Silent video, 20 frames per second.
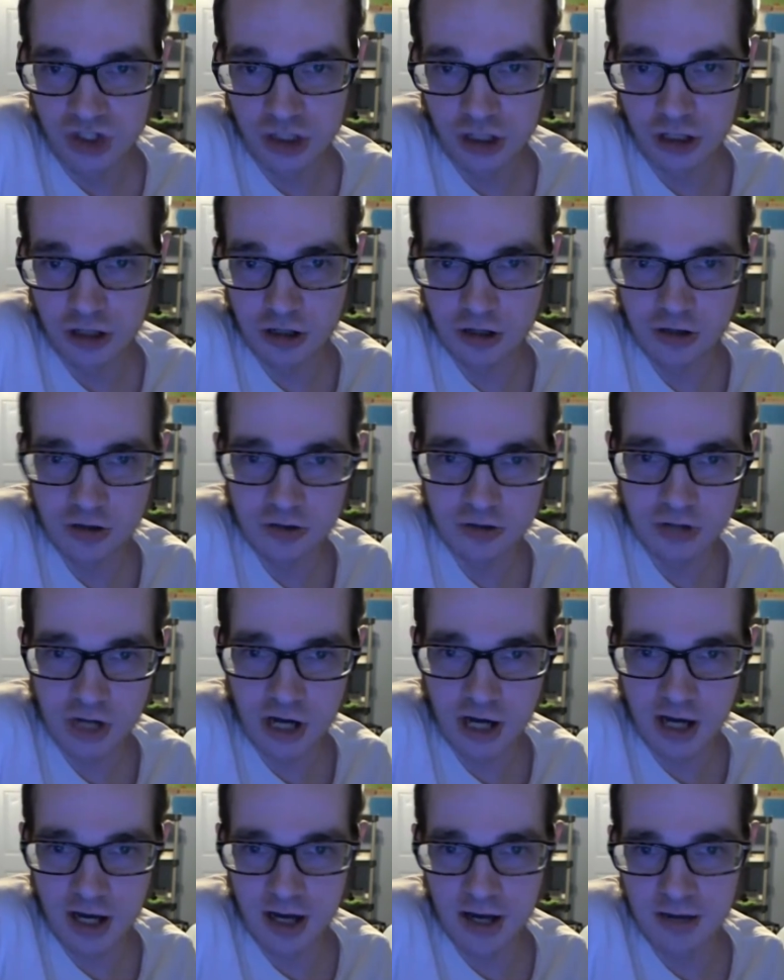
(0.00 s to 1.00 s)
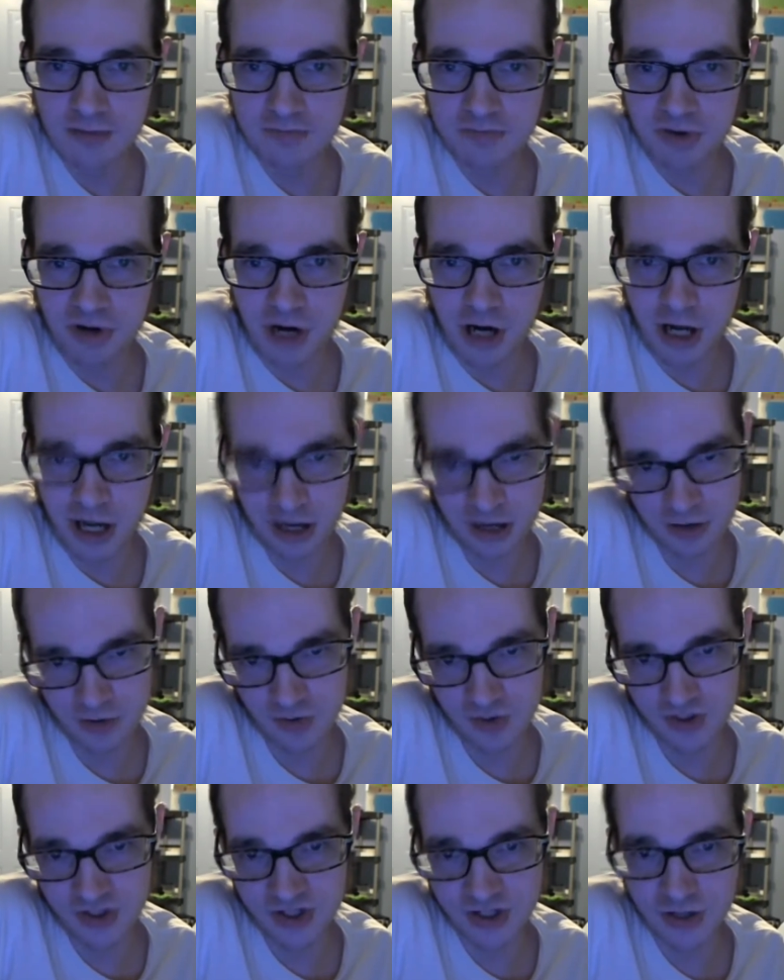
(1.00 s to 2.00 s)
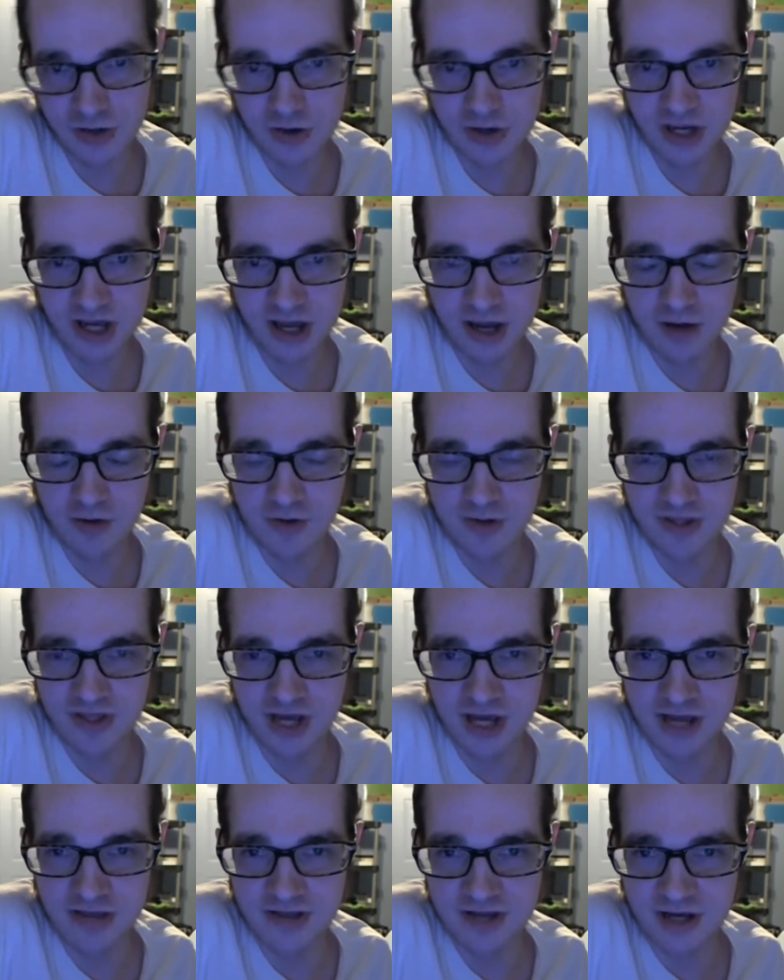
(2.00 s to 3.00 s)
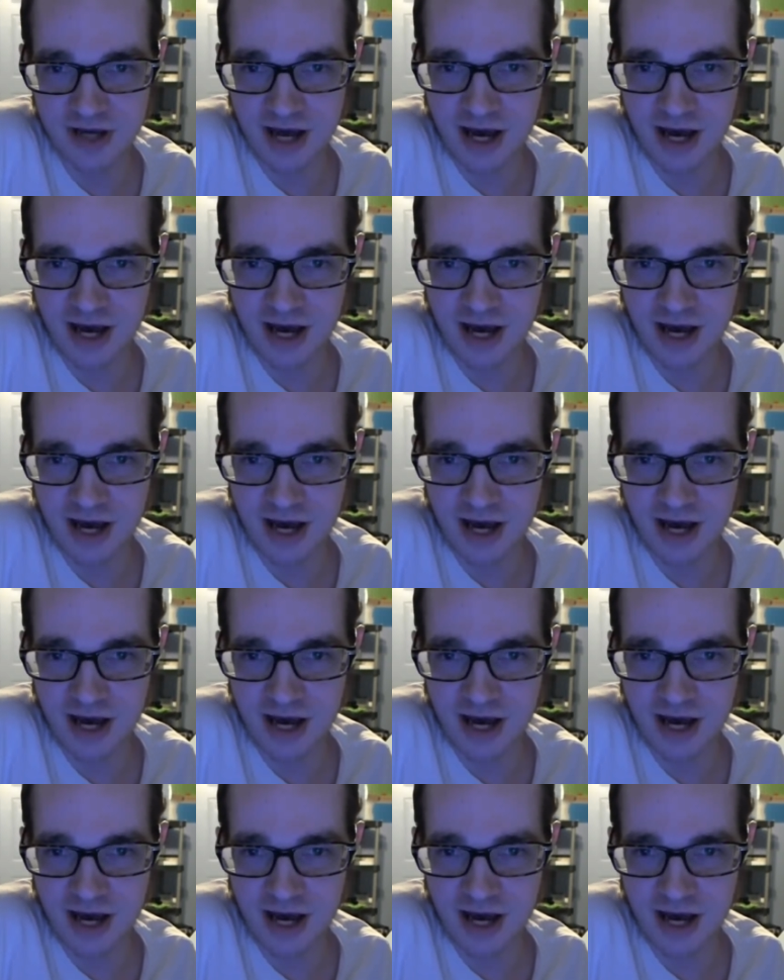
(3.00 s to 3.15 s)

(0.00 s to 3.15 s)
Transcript: so Brian was okay with it.